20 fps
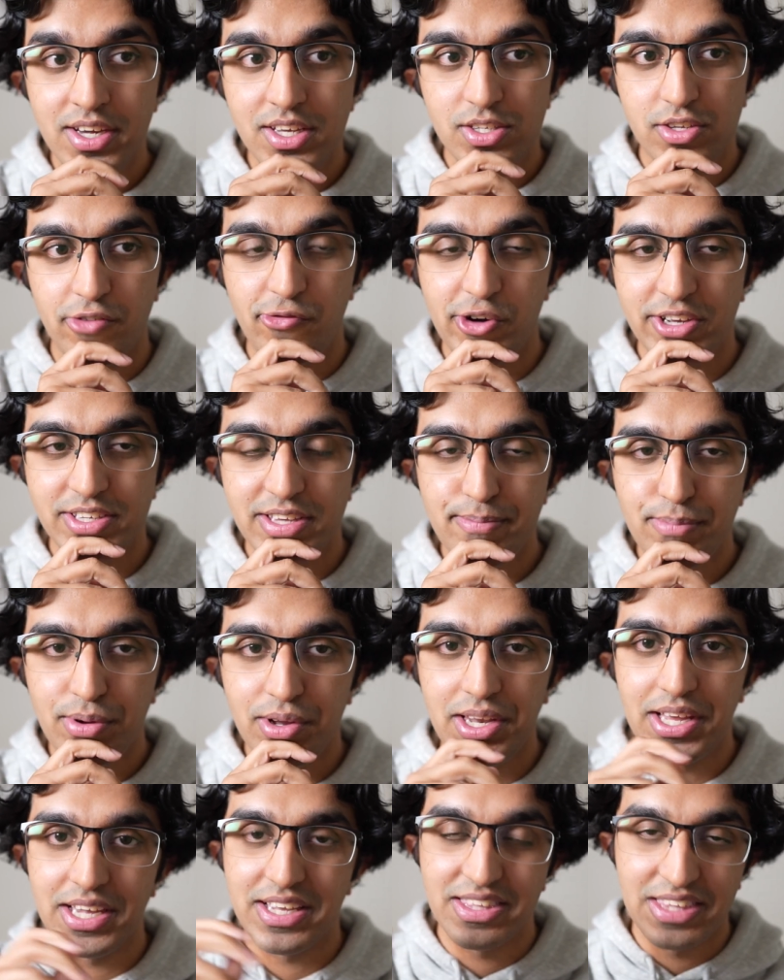So for
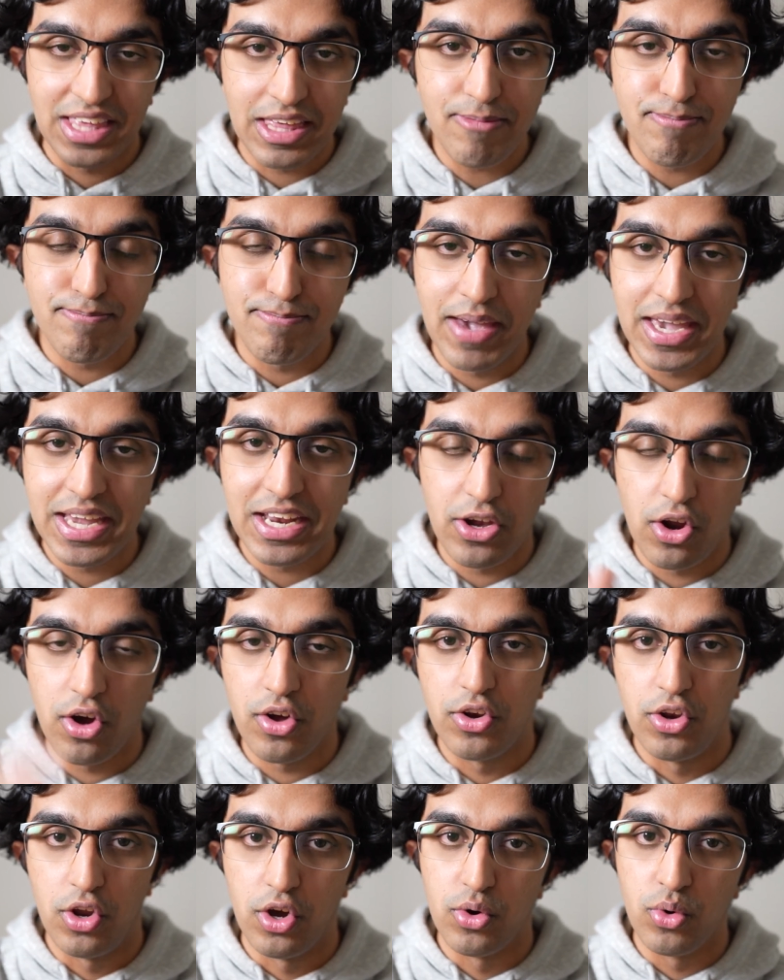example, like they may
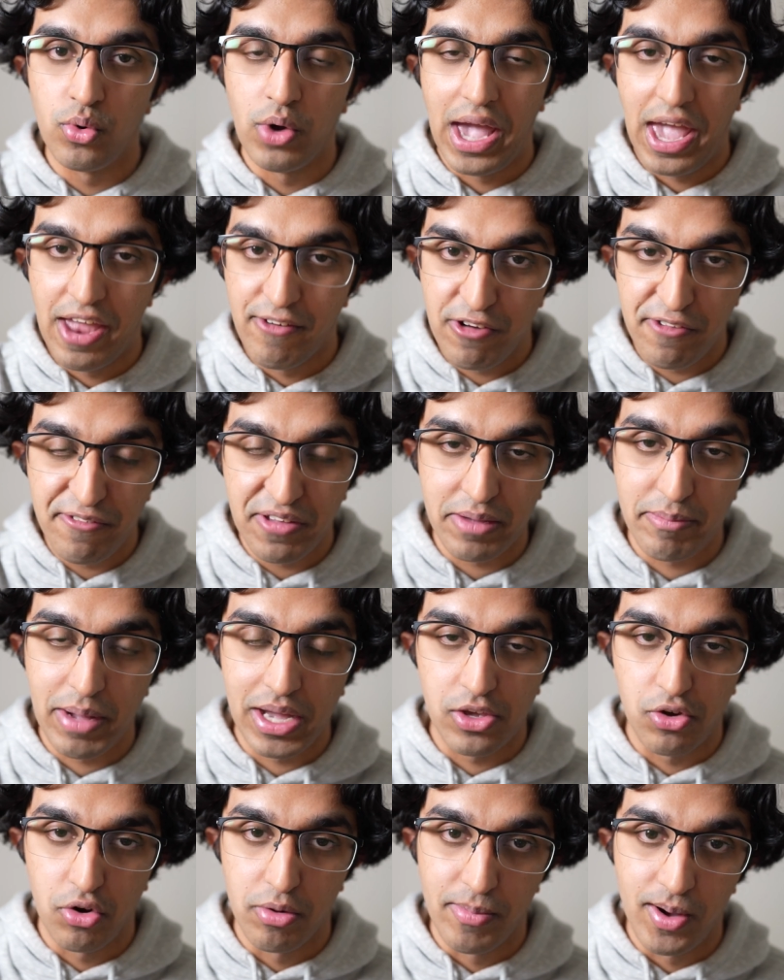not know everything
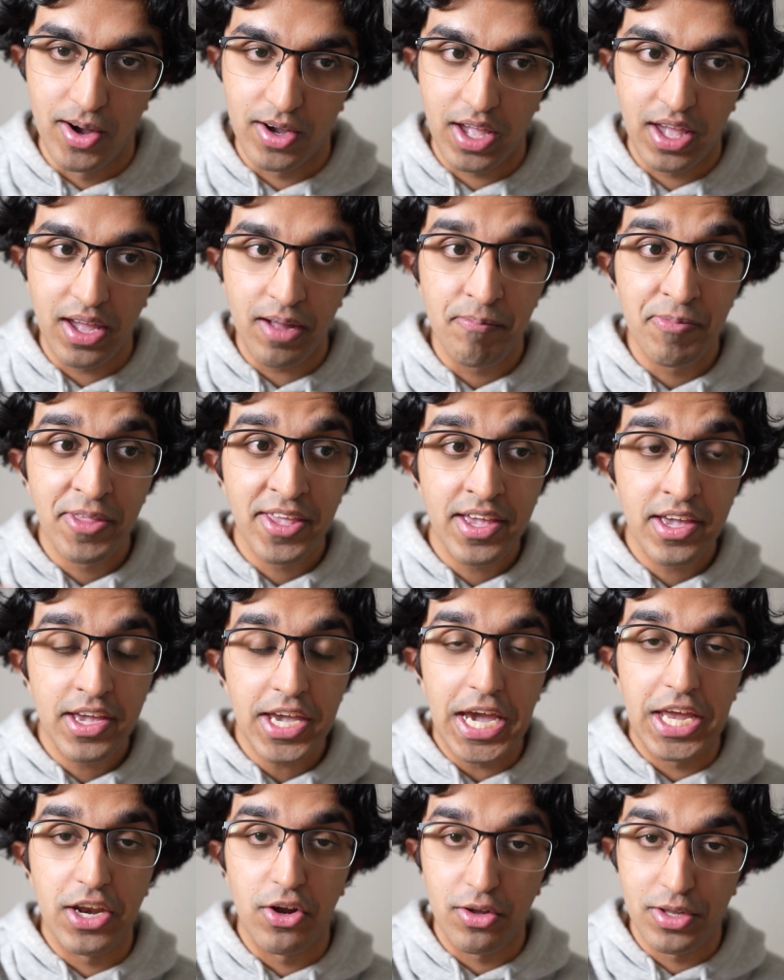about your market
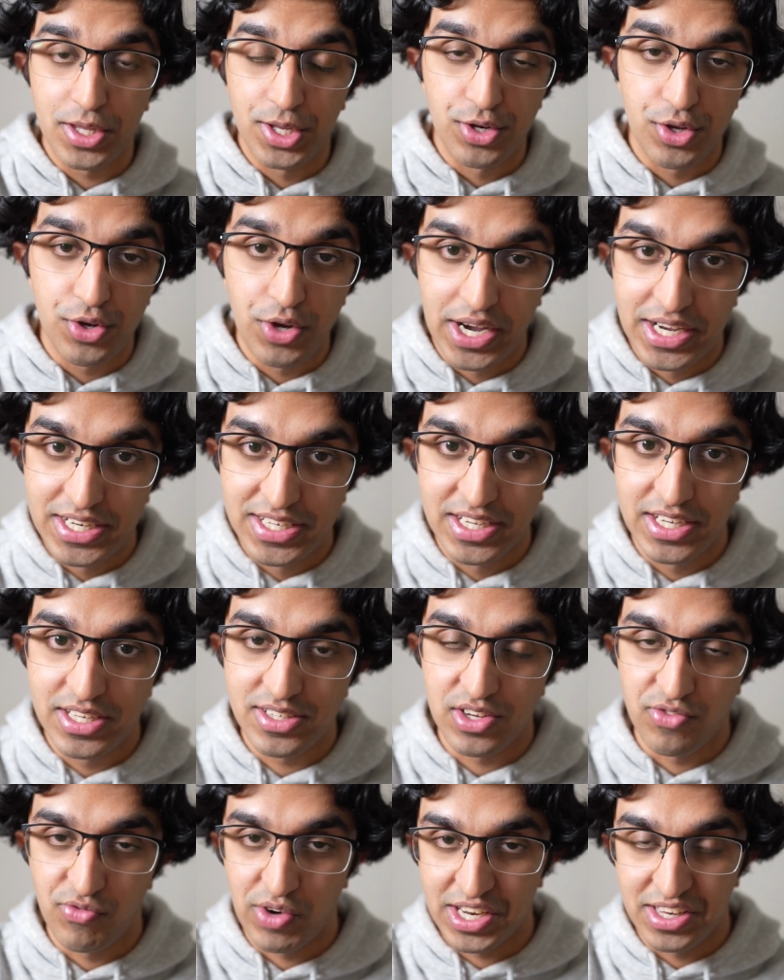and all the new
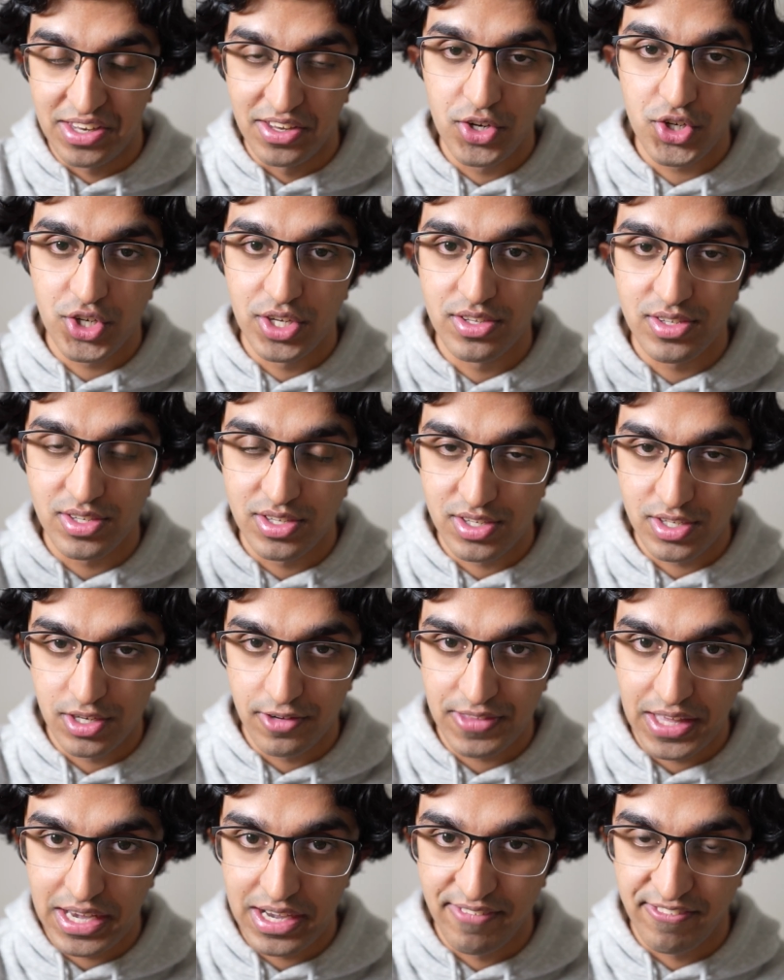ideas and regulations and
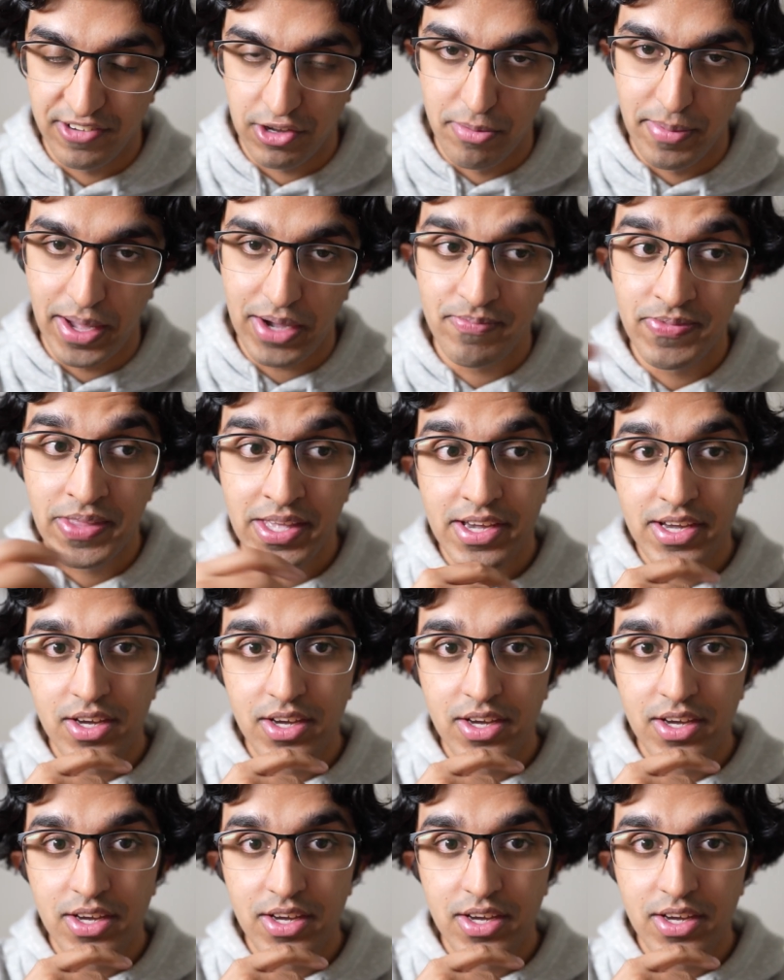stuff that have come out.